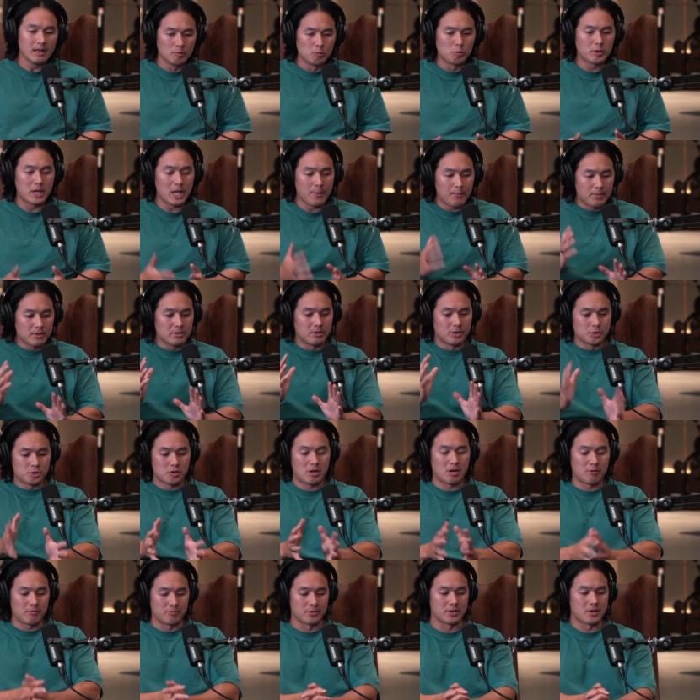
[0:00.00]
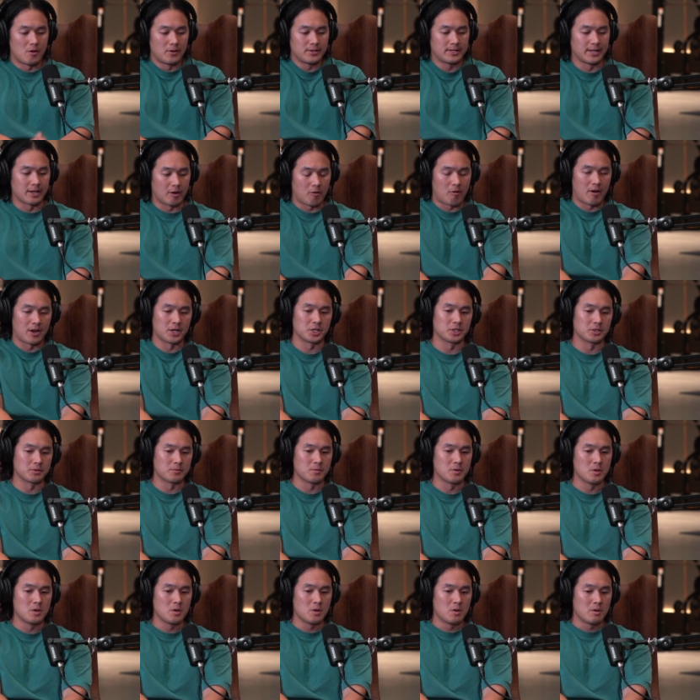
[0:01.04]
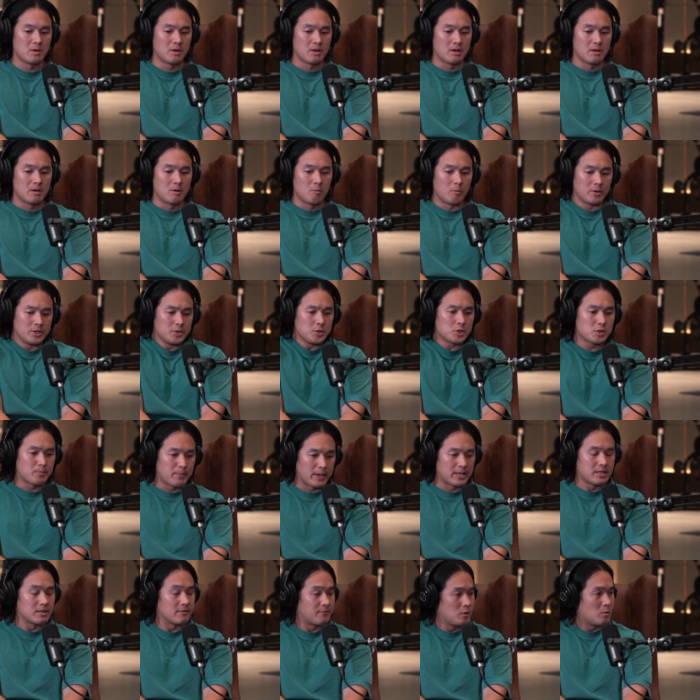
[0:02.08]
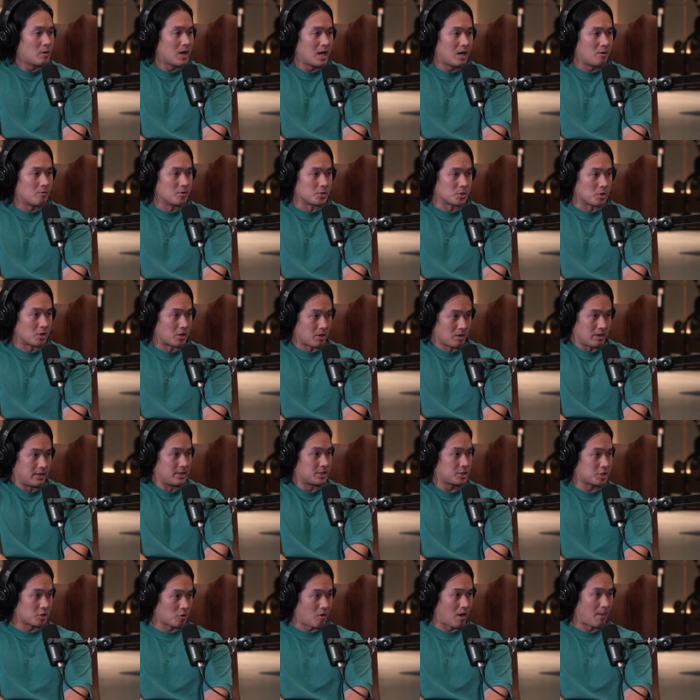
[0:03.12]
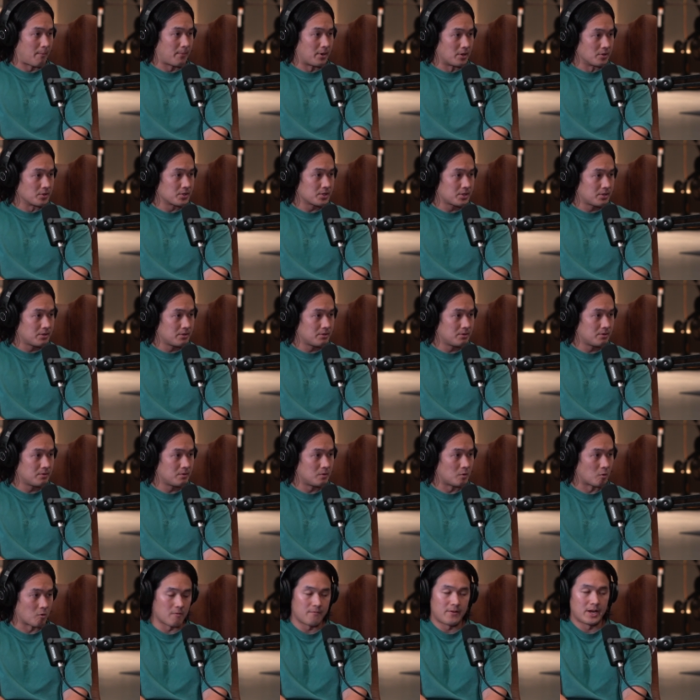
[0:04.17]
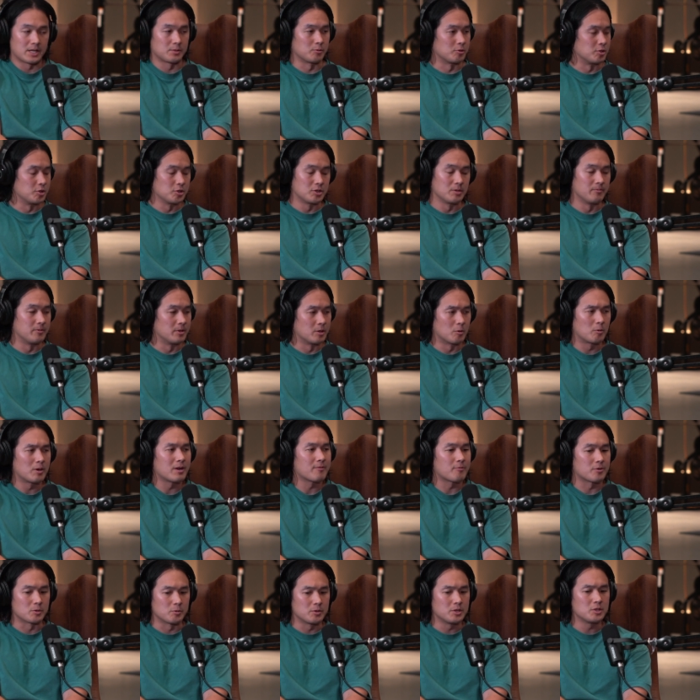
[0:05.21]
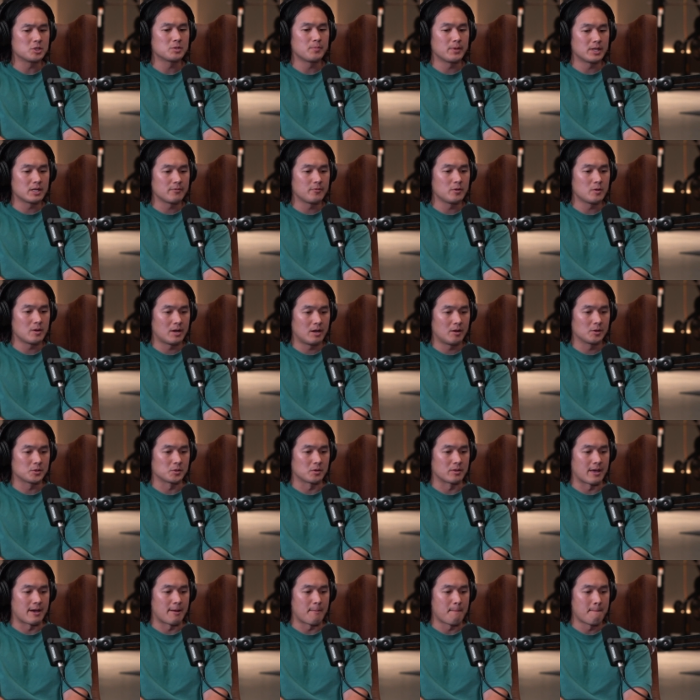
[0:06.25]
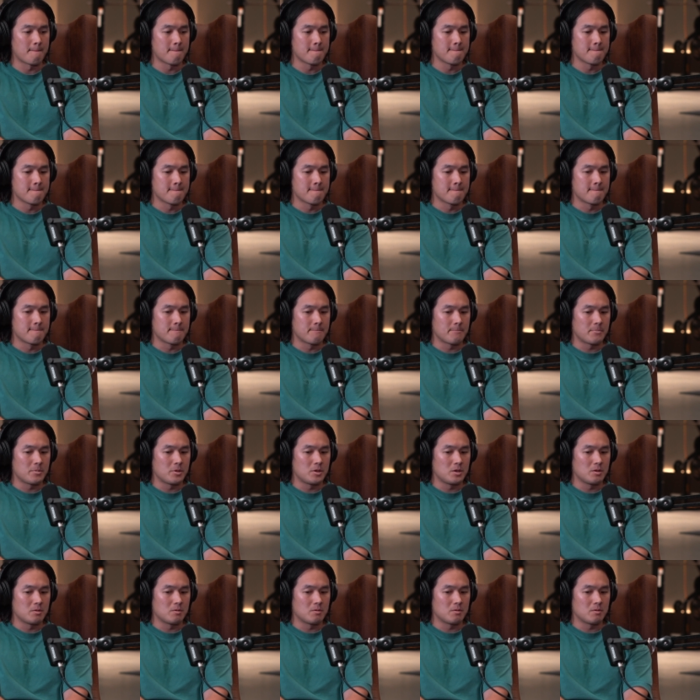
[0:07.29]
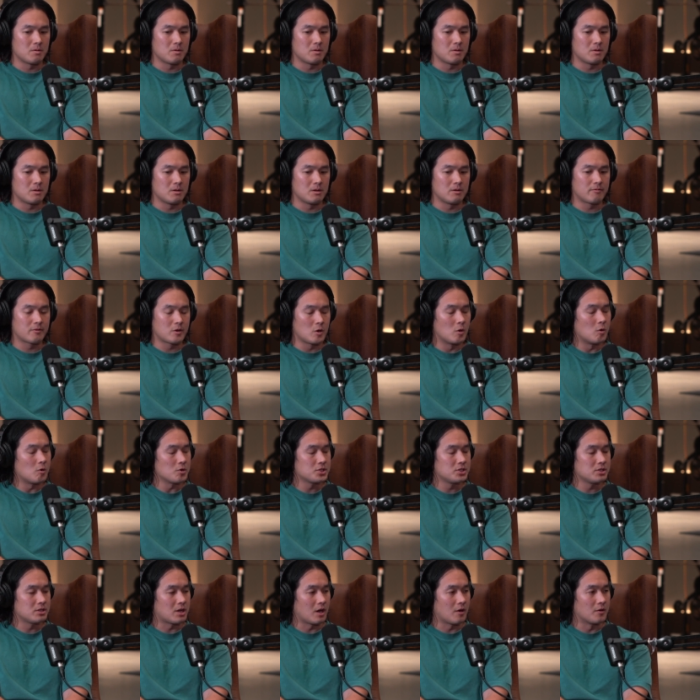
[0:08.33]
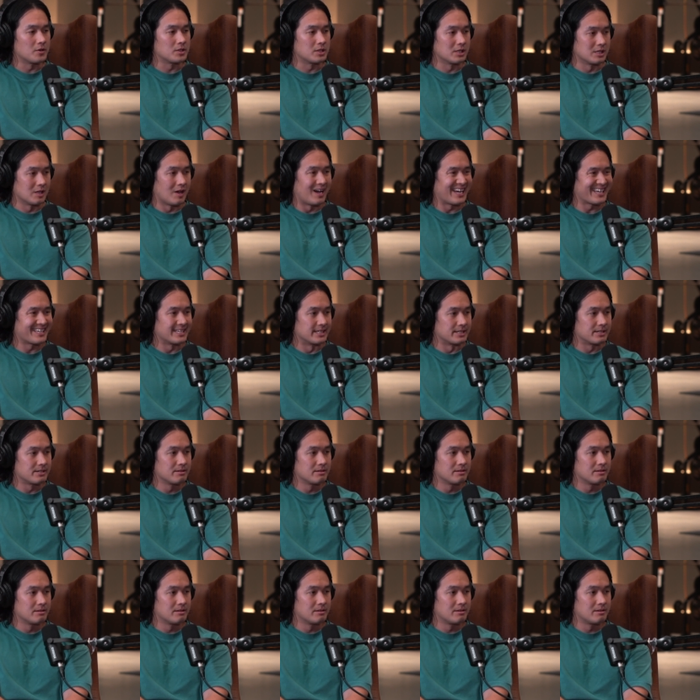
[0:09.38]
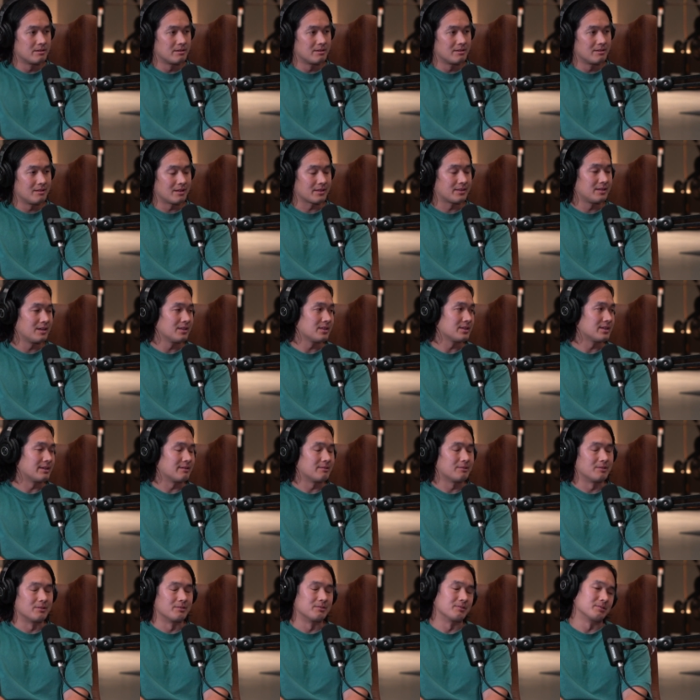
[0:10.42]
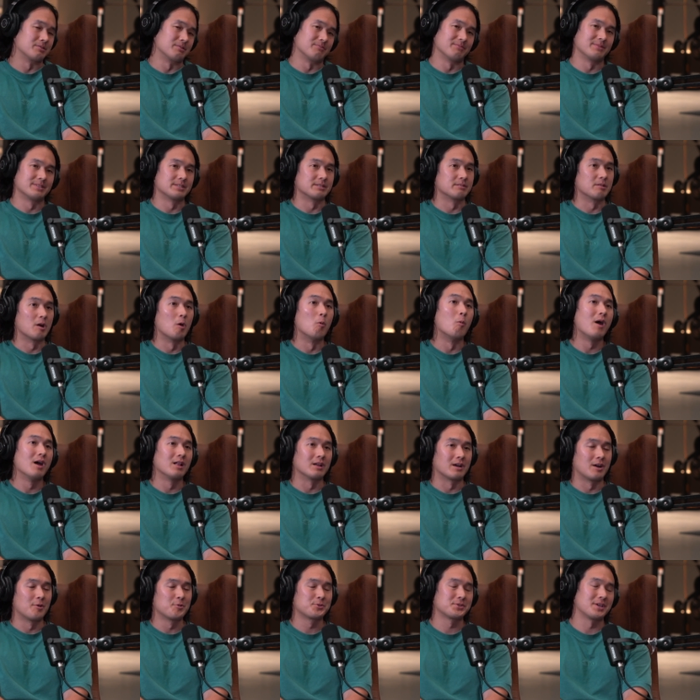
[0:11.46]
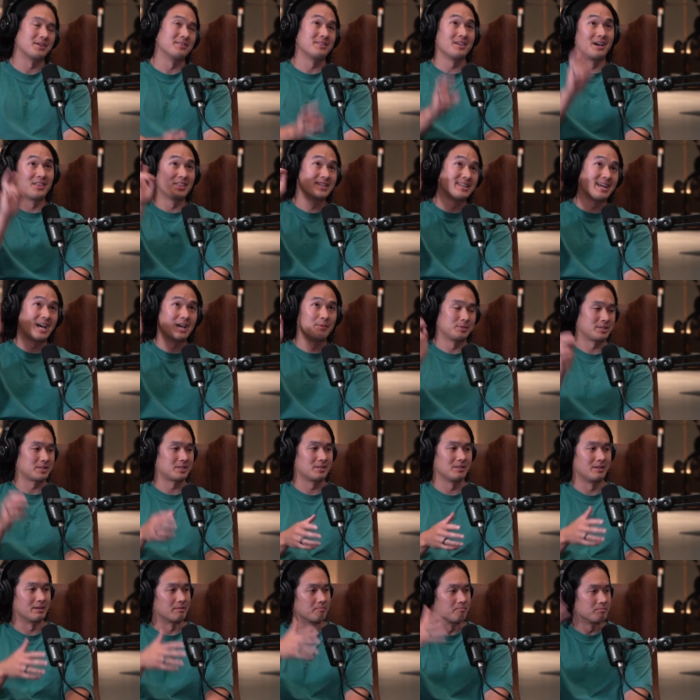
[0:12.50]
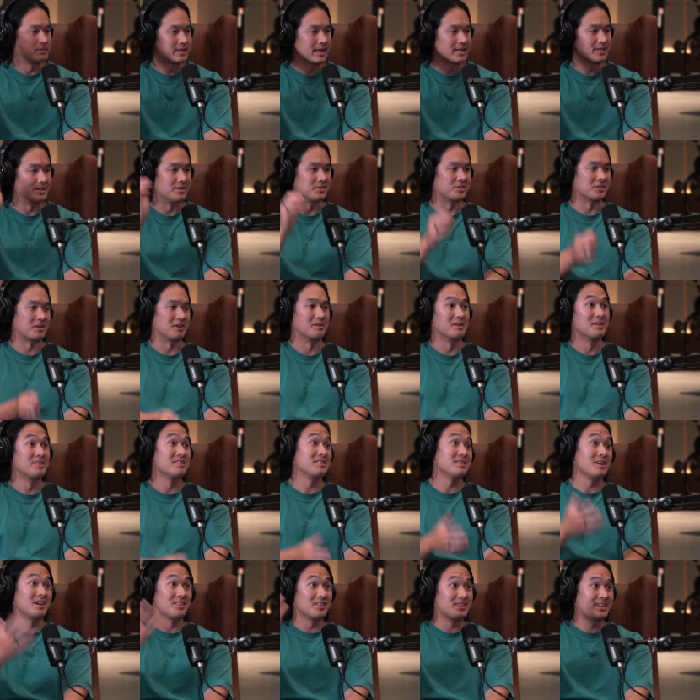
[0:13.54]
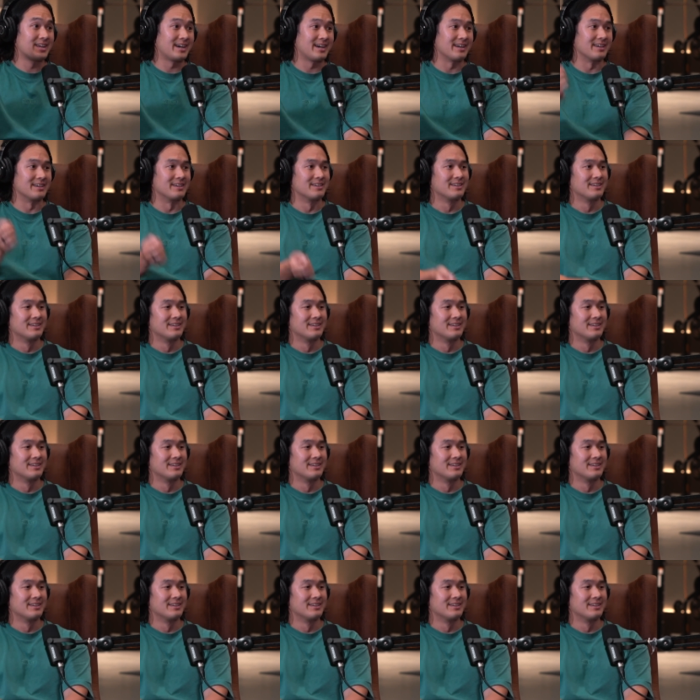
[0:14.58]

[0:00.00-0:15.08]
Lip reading: and we'll keep it on track with the content creation, when you spend a few hours on an Instagram post or a Facebook, YouTube video, whatever it is, when you spend a few hours on that, of course you're going to like it. Like the other day, this is a while ago, I would say the other day, it was actually like 10 years ago. The other day,